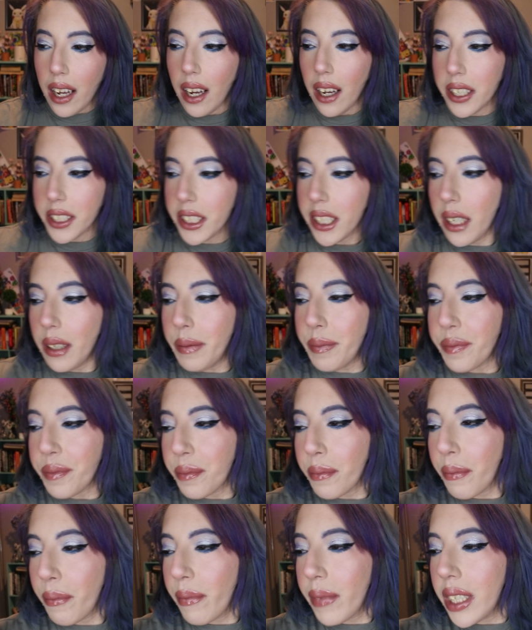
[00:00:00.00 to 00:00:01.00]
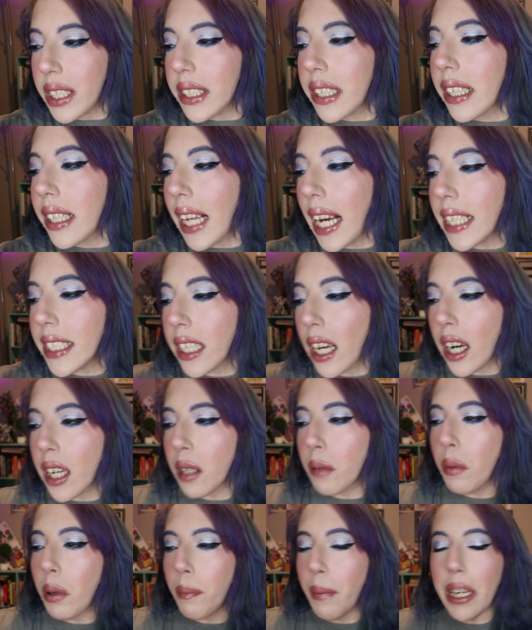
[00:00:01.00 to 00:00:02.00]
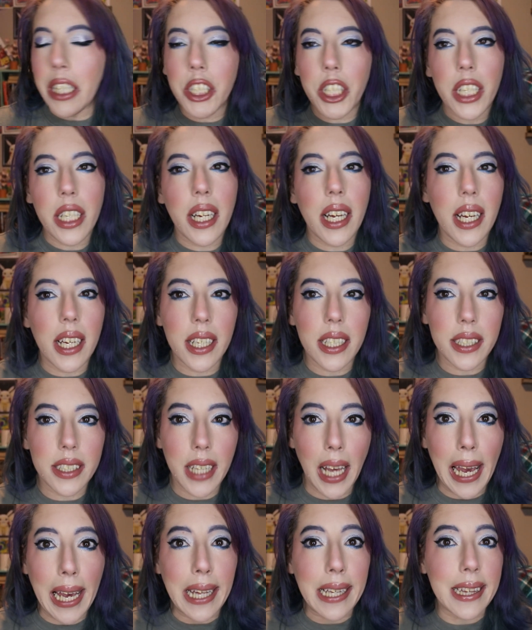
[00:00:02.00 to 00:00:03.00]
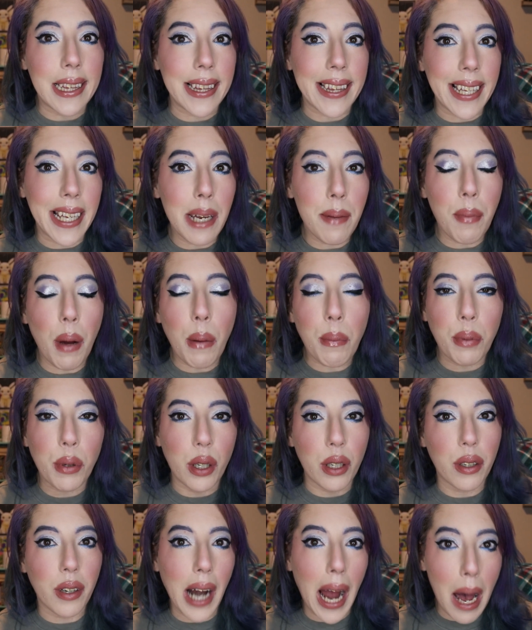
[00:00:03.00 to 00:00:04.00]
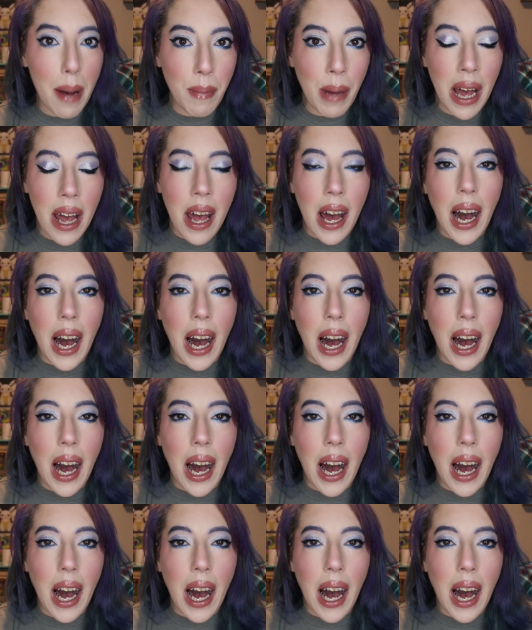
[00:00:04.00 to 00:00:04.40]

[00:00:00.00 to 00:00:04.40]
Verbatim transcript: also the last honorable mention is a lip prep.